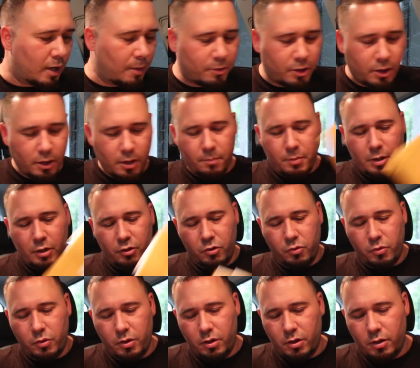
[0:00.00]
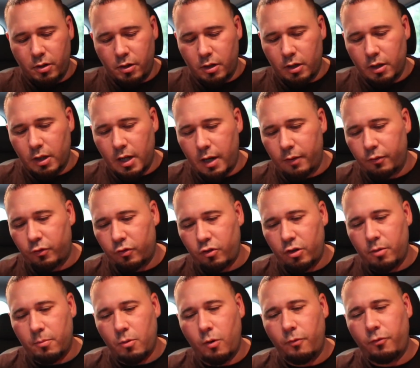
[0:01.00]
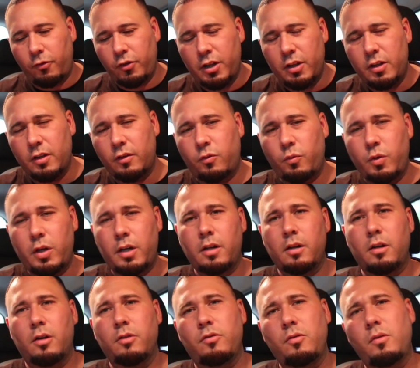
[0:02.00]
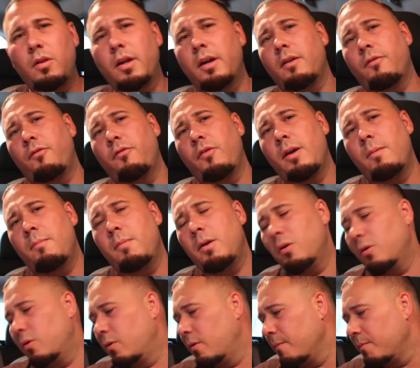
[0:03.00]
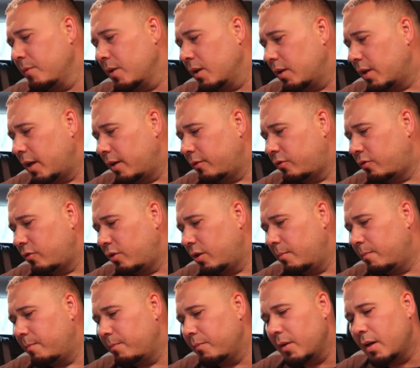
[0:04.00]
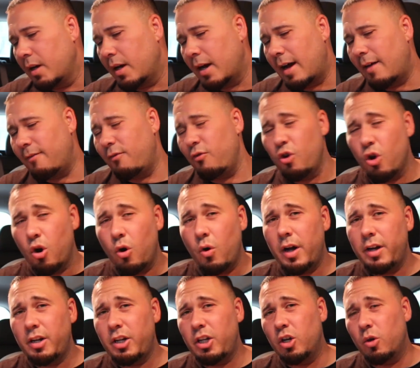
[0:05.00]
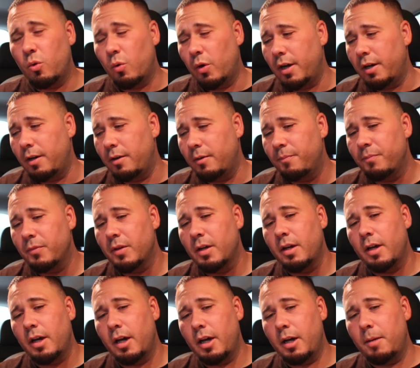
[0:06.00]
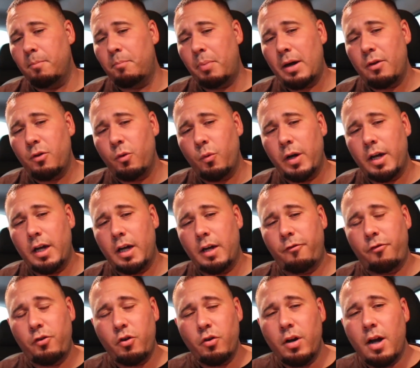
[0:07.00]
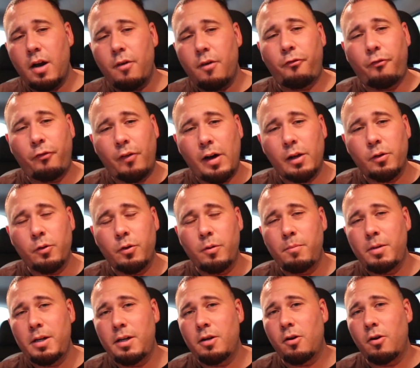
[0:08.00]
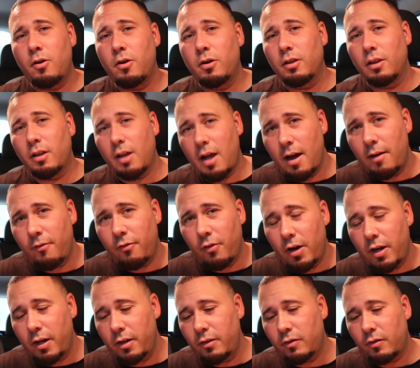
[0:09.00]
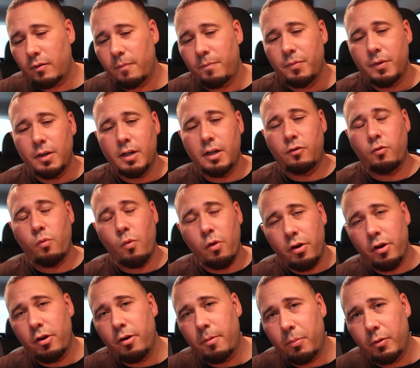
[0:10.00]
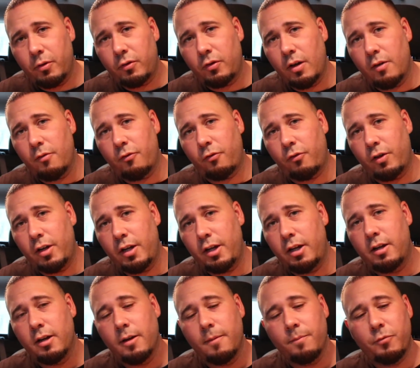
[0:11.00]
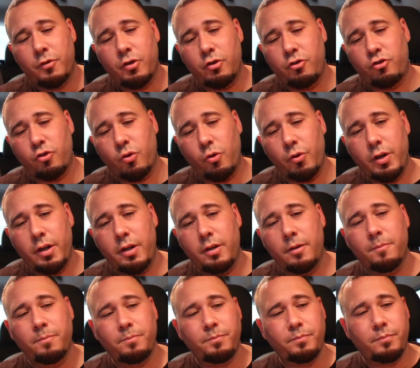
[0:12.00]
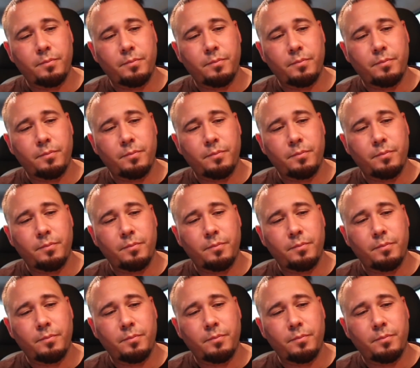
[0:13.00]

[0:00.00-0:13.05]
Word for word: I'm gonna be doing a live stream, hopefully this weekend. I'll do like a fan mail live stream. I have no idea when. And by the way, if you're following me on LiveRays, it's one hundred percent free to join.